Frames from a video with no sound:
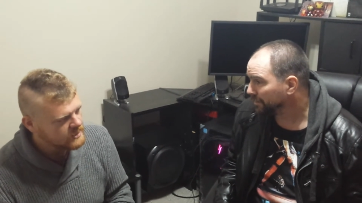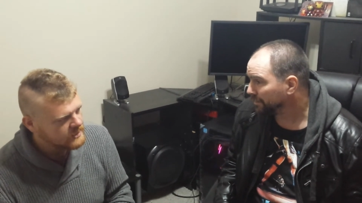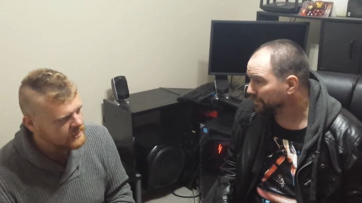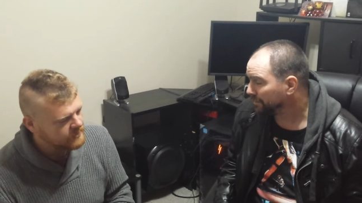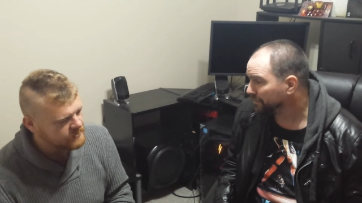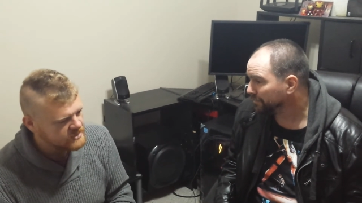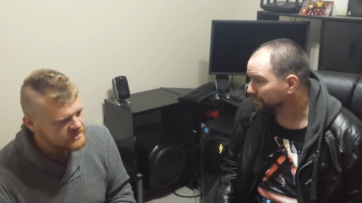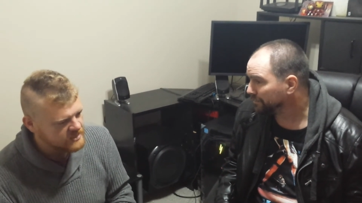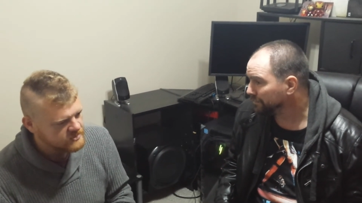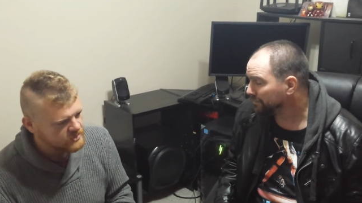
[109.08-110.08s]
Speaker 1: Um,
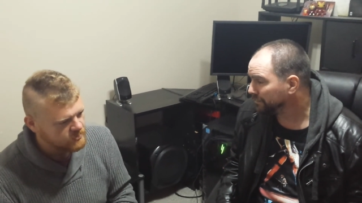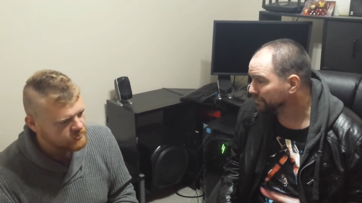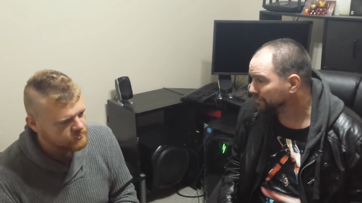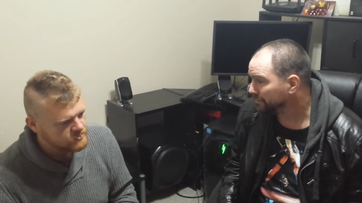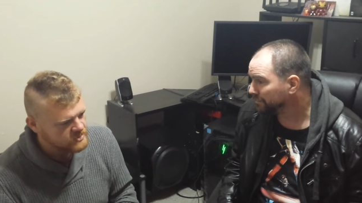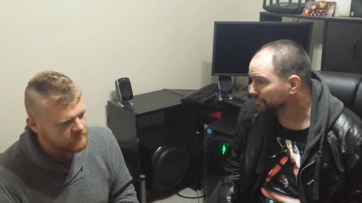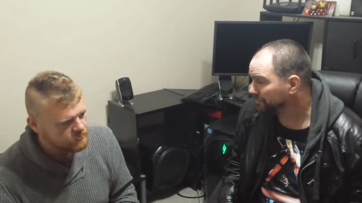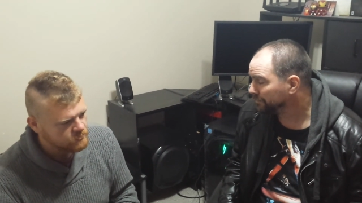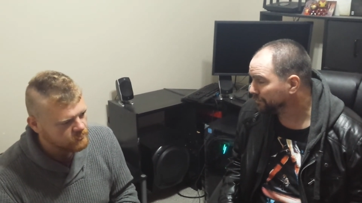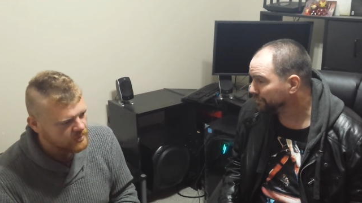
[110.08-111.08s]
he's had to go through
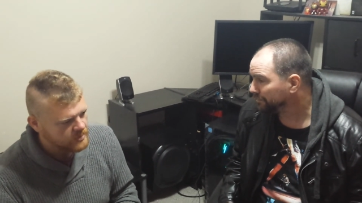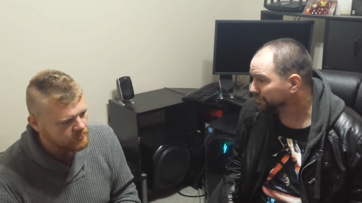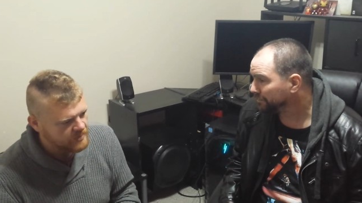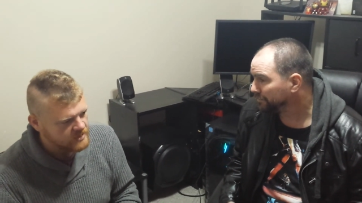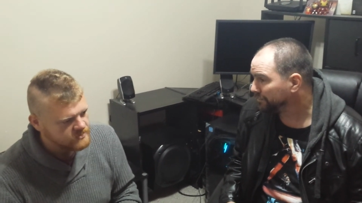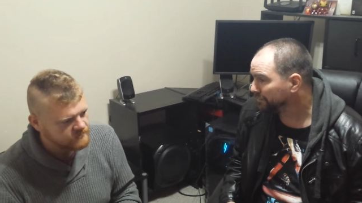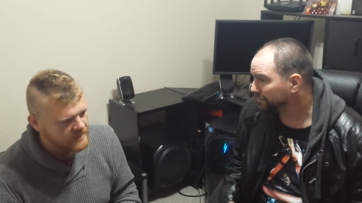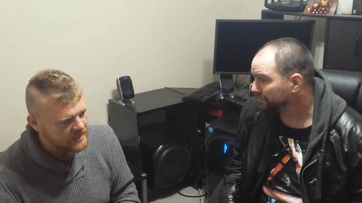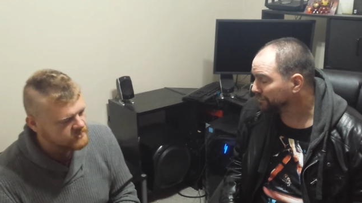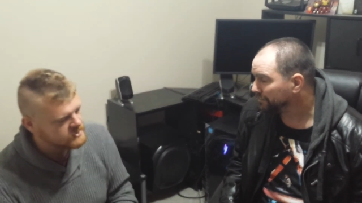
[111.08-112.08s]
several uh, bouts of
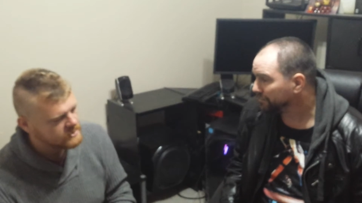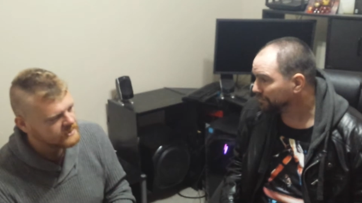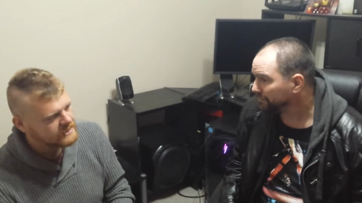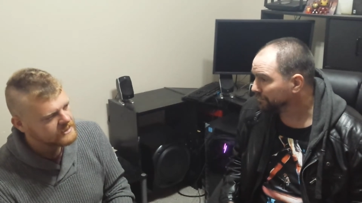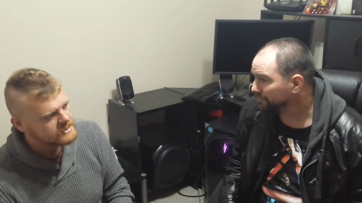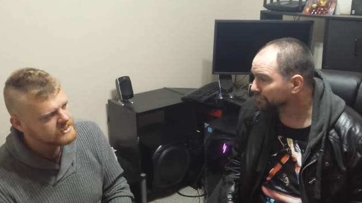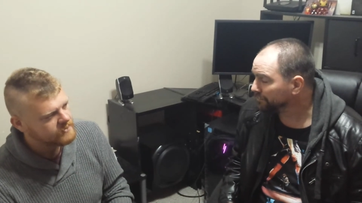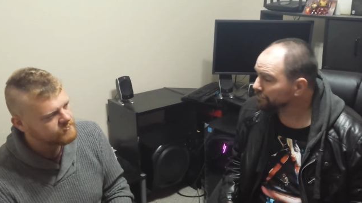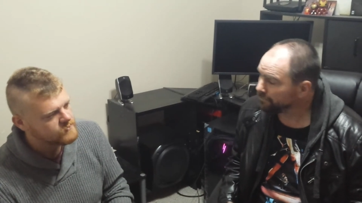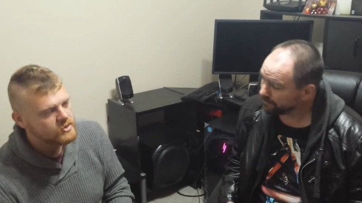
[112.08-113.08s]
counselling. It's
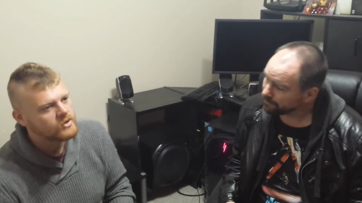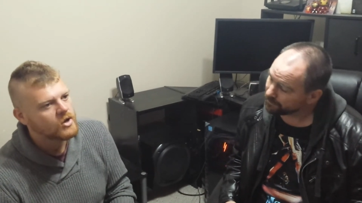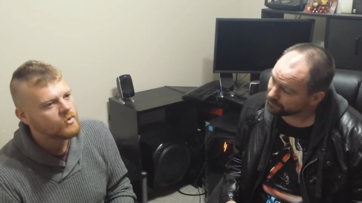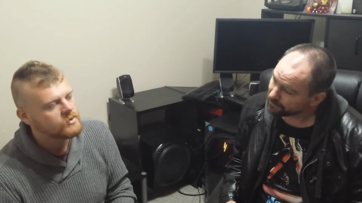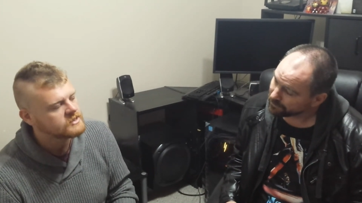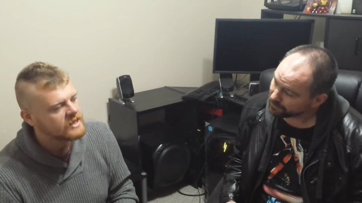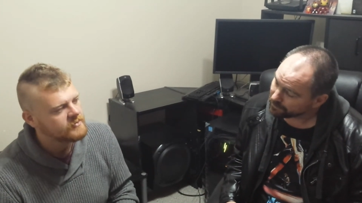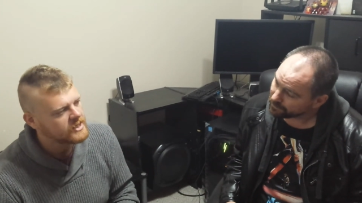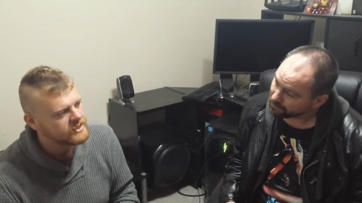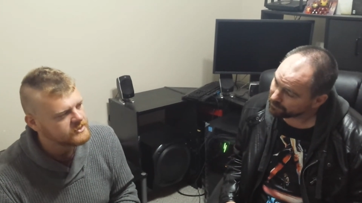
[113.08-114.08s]
um, no one's come
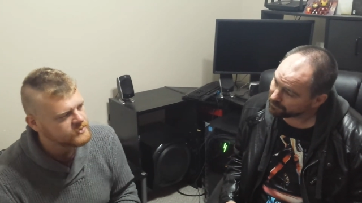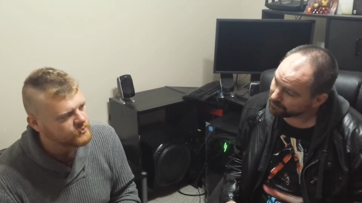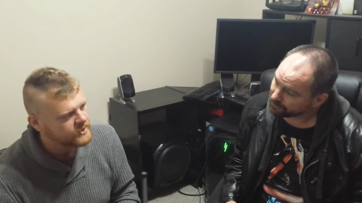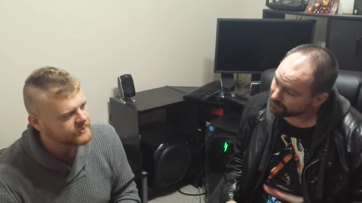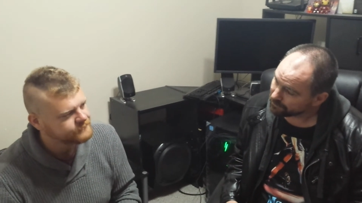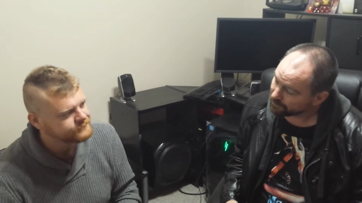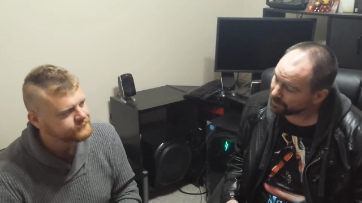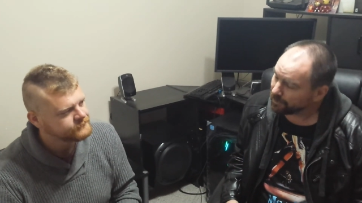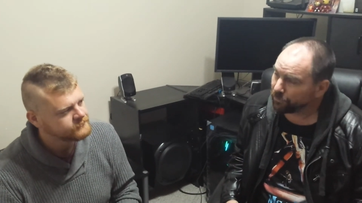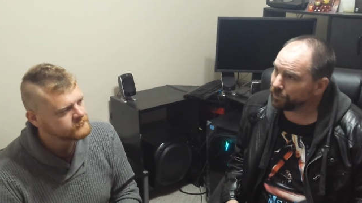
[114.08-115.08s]
out of this a winner.
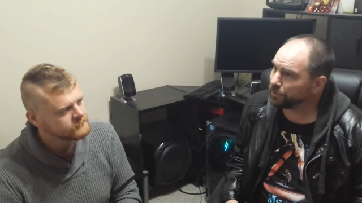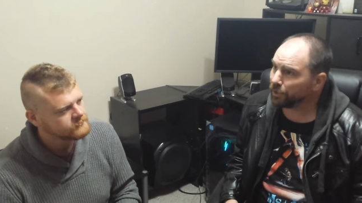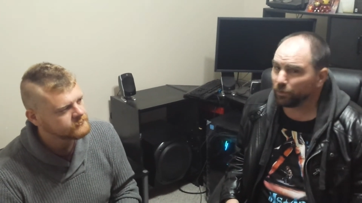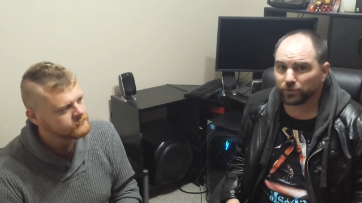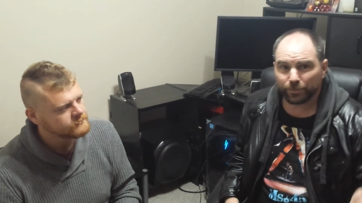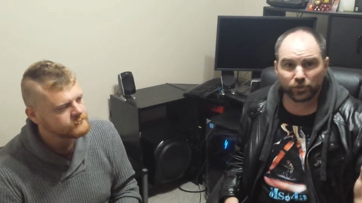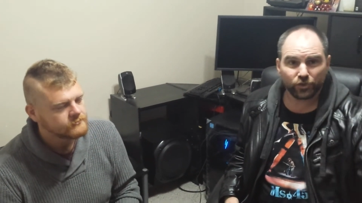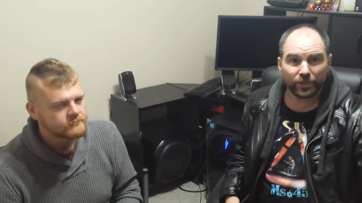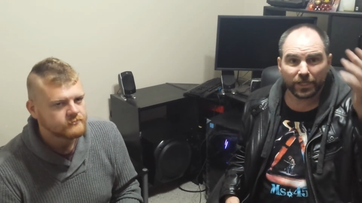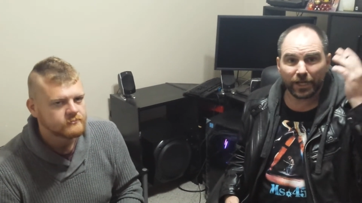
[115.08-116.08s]
Well,
Speaker 2: you know what?
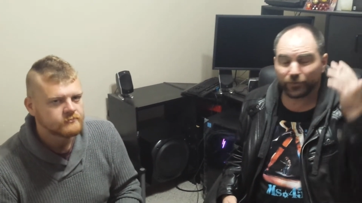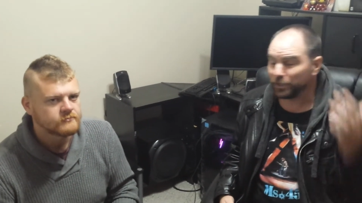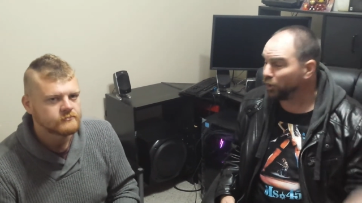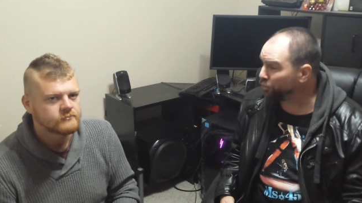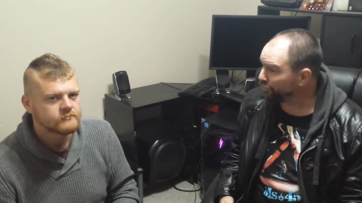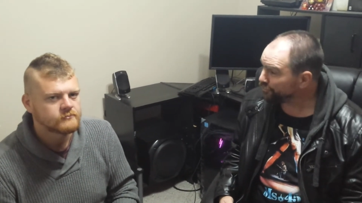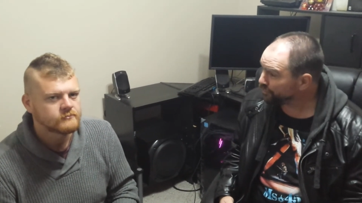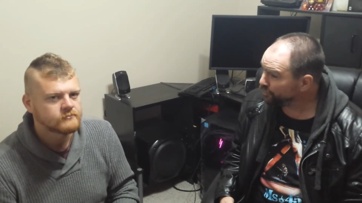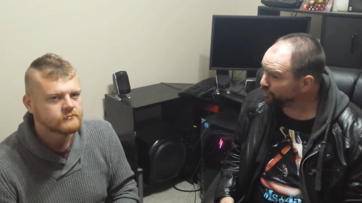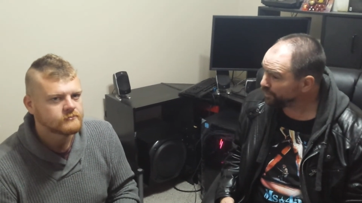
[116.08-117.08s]
Especially the guy at the local
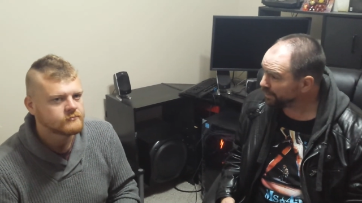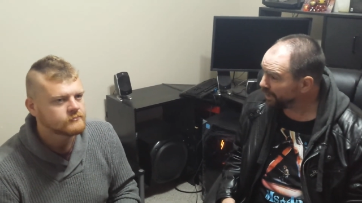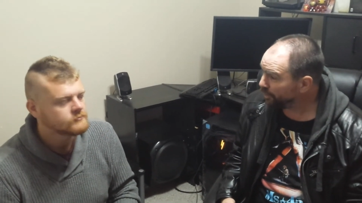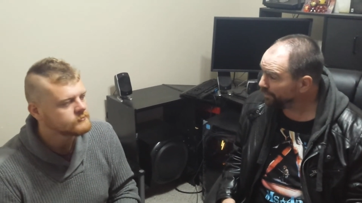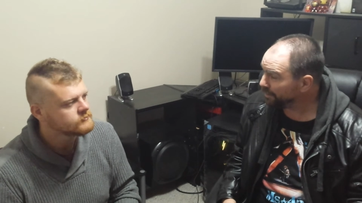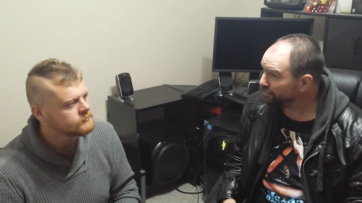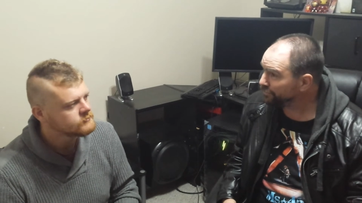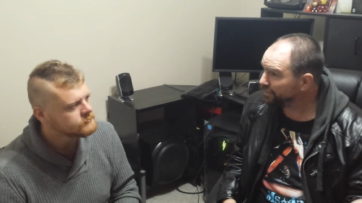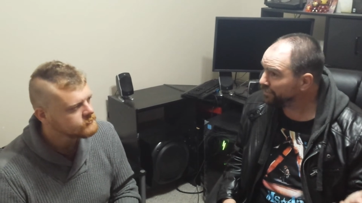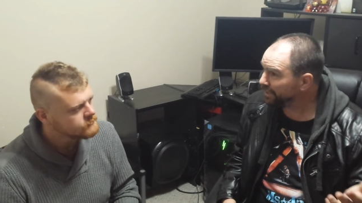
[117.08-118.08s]
zoo. You know, he
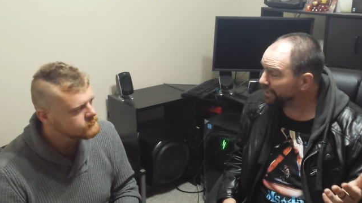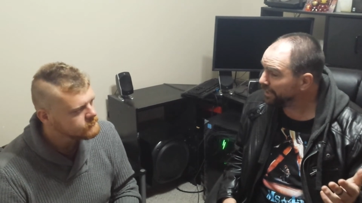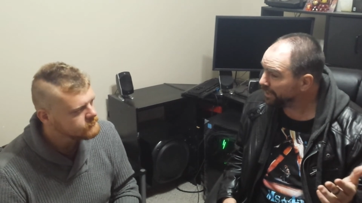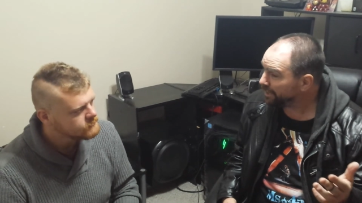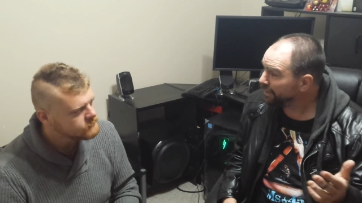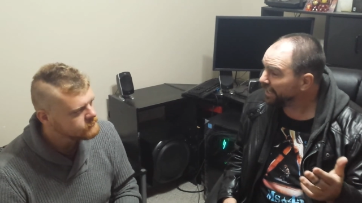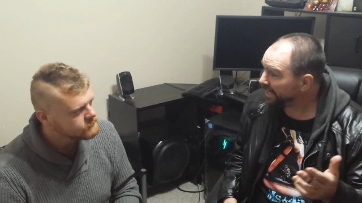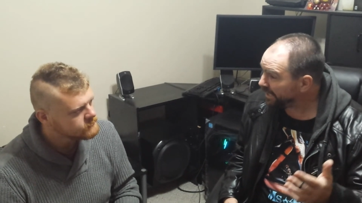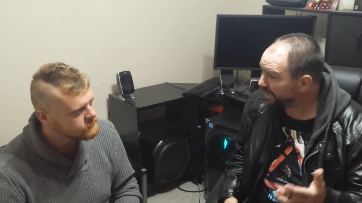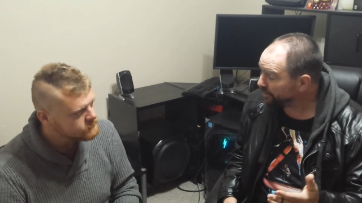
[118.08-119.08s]
was in the uh,
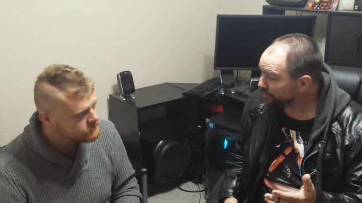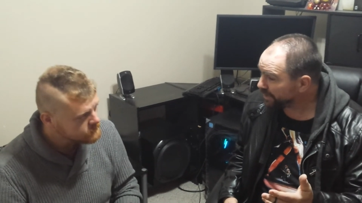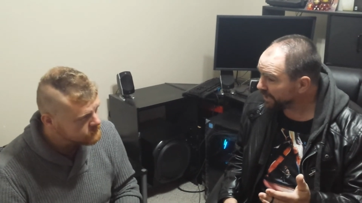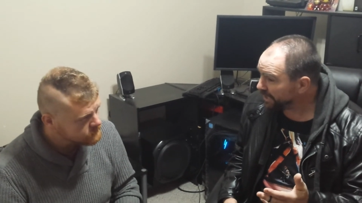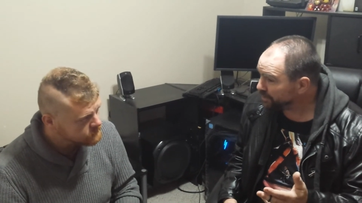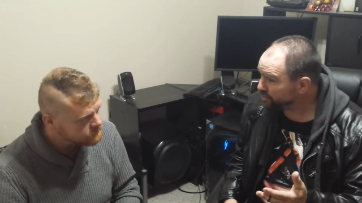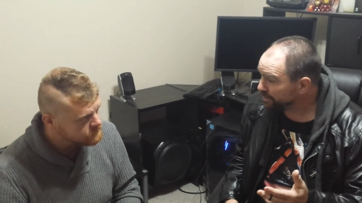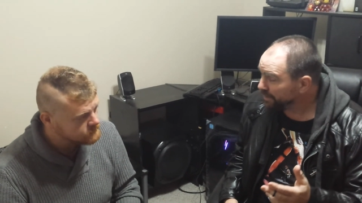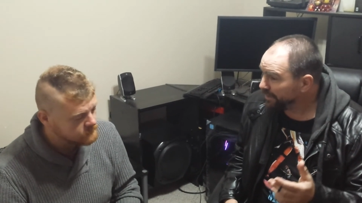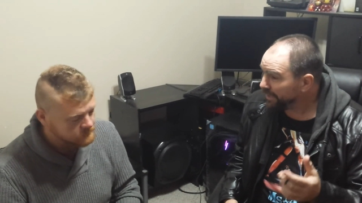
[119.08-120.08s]
anteater cage,
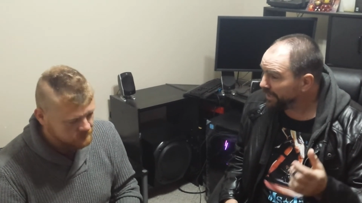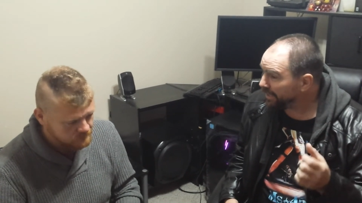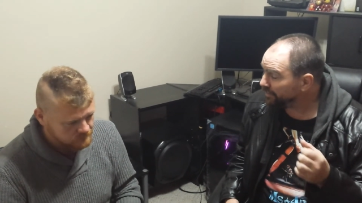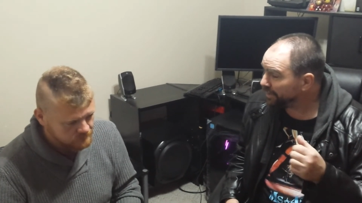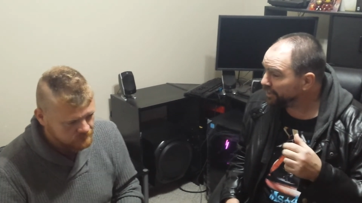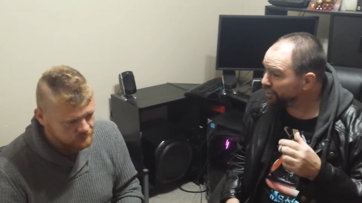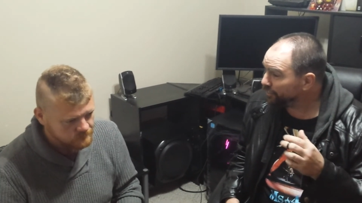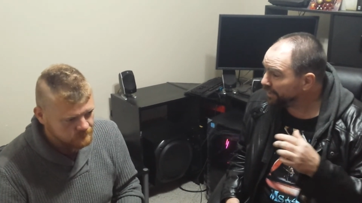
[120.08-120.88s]
mm -hmm. and uh, you know he